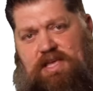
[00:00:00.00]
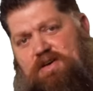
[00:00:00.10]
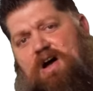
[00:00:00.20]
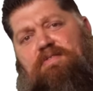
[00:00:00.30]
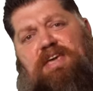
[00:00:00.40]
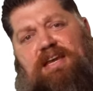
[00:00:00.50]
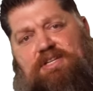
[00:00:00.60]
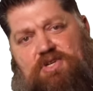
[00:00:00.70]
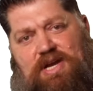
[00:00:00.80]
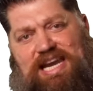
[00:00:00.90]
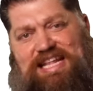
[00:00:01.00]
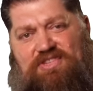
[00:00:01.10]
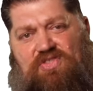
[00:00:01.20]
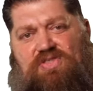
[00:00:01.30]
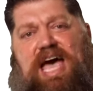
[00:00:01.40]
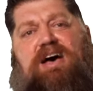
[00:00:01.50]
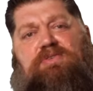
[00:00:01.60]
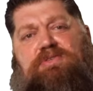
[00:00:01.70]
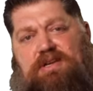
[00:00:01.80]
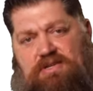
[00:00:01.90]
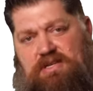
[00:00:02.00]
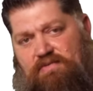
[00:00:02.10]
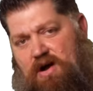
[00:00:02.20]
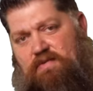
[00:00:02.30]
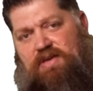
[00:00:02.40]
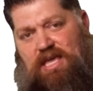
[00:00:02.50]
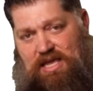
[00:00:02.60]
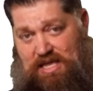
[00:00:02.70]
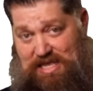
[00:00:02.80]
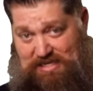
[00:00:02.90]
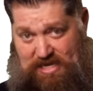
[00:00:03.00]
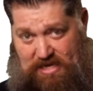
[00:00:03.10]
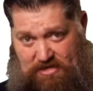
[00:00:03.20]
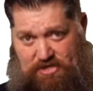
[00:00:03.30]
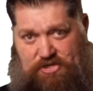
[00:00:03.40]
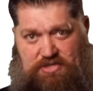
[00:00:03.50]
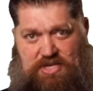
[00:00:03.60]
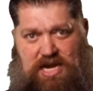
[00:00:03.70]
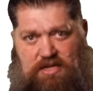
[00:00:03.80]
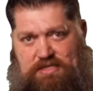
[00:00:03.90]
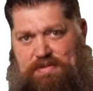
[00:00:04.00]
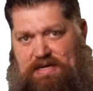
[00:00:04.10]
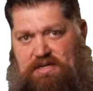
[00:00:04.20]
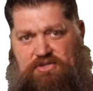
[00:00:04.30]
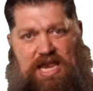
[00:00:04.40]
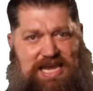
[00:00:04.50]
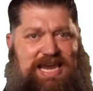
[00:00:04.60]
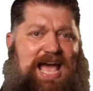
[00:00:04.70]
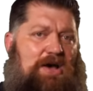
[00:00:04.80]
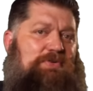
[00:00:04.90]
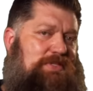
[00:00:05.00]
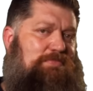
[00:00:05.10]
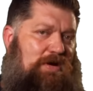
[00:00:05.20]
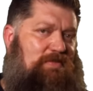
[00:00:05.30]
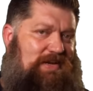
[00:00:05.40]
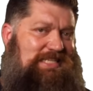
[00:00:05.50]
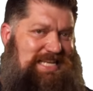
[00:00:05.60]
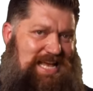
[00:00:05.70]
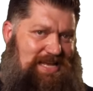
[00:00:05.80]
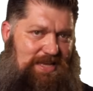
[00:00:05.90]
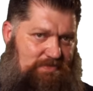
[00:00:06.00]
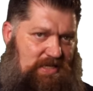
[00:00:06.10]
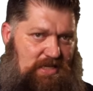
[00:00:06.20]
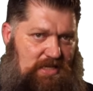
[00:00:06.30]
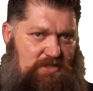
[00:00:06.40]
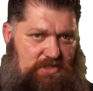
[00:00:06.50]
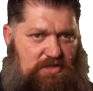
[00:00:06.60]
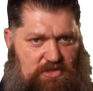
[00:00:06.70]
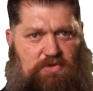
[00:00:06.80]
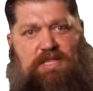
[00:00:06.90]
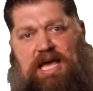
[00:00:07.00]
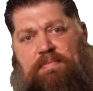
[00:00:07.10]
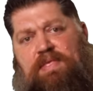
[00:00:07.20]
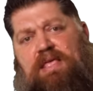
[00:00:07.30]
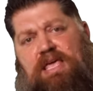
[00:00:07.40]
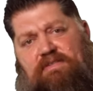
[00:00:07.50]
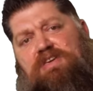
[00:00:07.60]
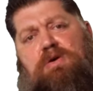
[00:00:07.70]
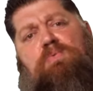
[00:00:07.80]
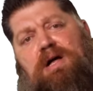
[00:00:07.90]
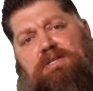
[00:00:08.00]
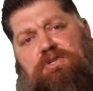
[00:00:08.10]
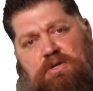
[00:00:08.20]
the RV industry needs thousands of RV technicians and inspectors, and now is the perfect time to do that. If you want